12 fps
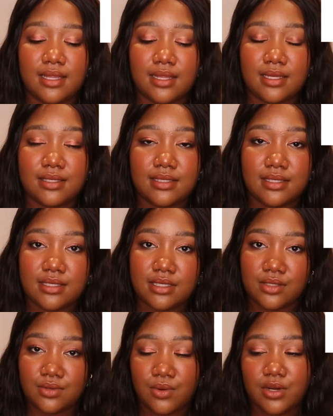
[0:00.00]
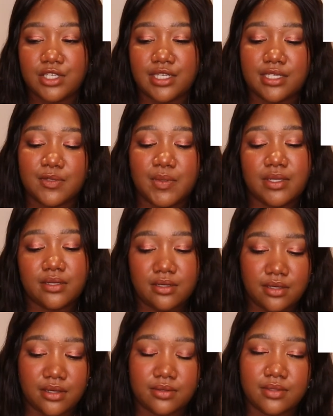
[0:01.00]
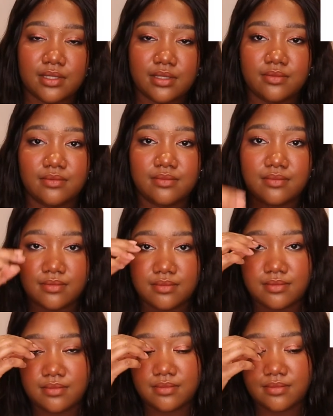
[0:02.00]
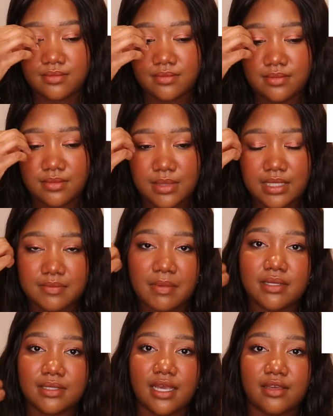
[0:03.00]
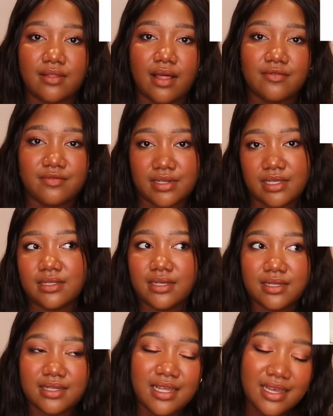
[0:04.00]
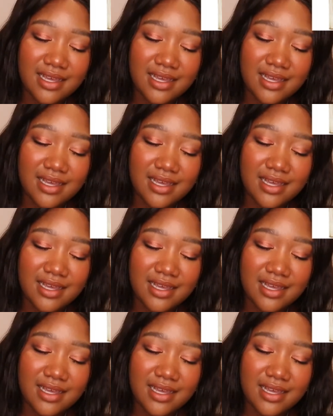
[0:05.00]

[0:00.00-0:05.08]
This is gorgeous, but you know, it smells like vanilla.